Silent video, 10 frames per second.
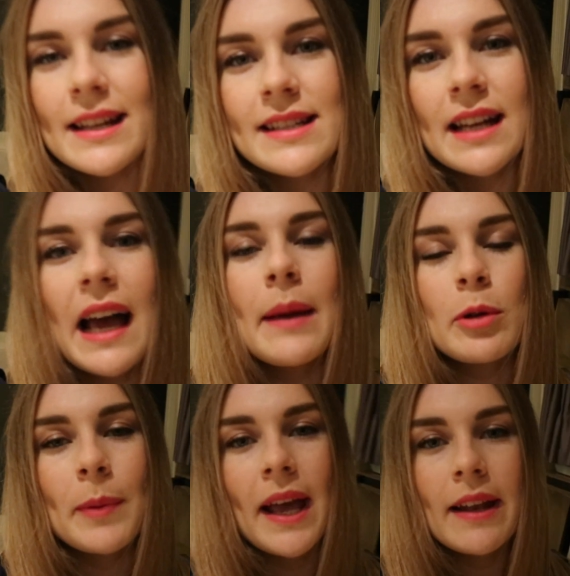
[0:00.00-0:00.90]
and tonight I'm
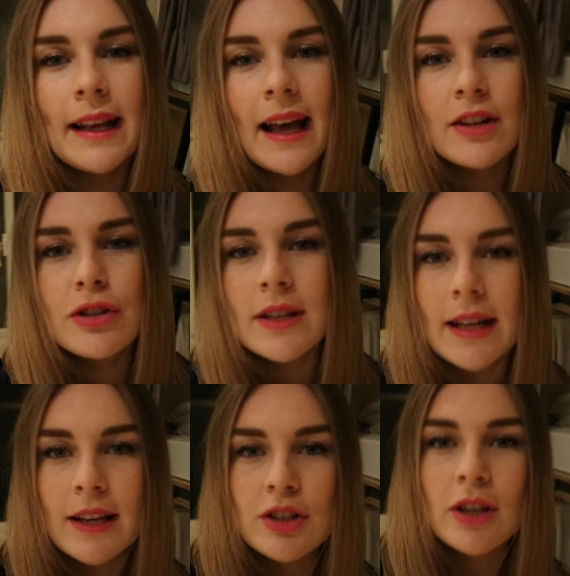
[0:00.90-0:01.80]
going to be heading out to the
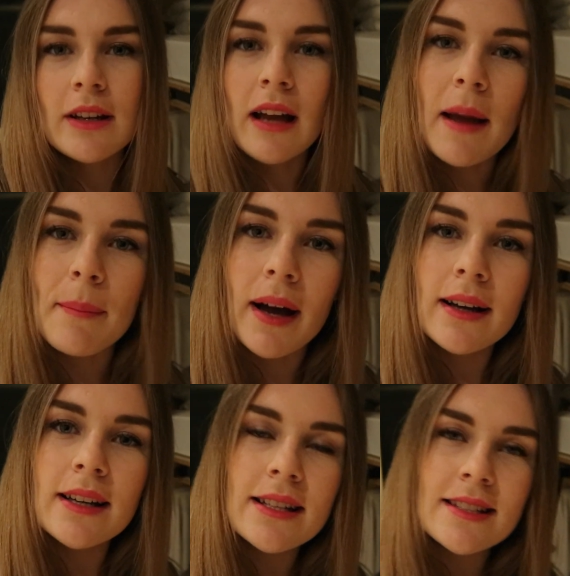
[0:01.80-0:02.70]
Ningxia Night
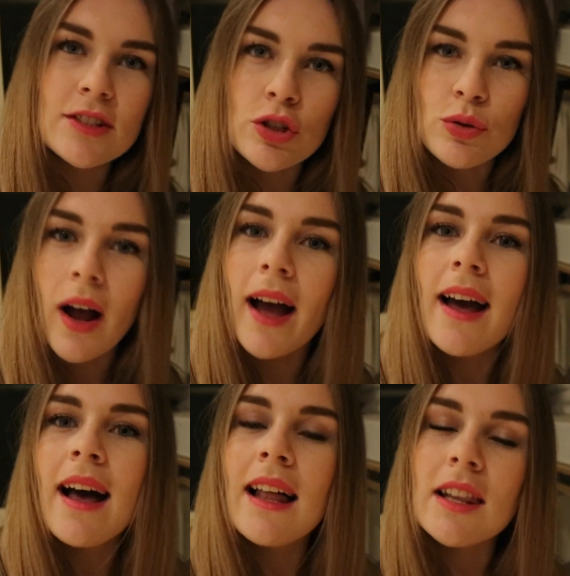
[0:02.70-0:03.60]
Markets to try
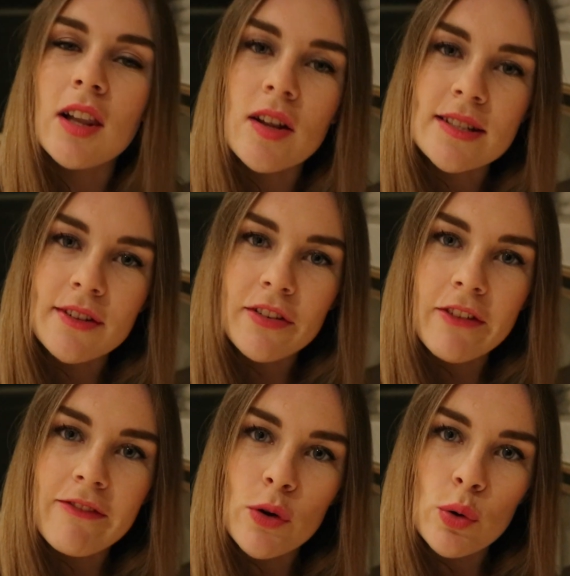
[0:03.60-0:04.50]
lots of
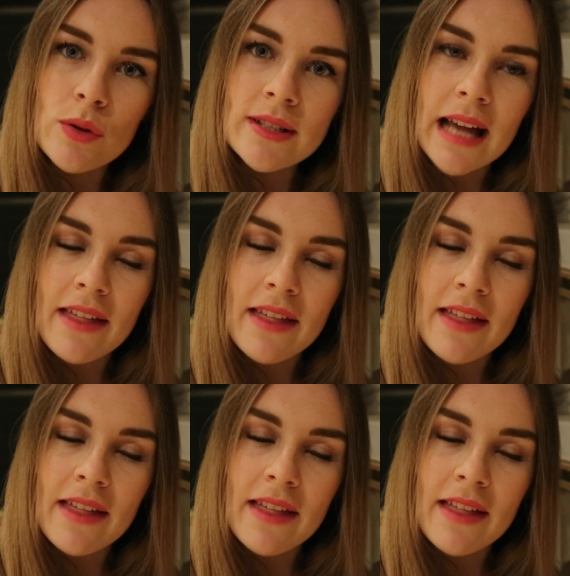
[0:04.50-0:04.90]
different foods.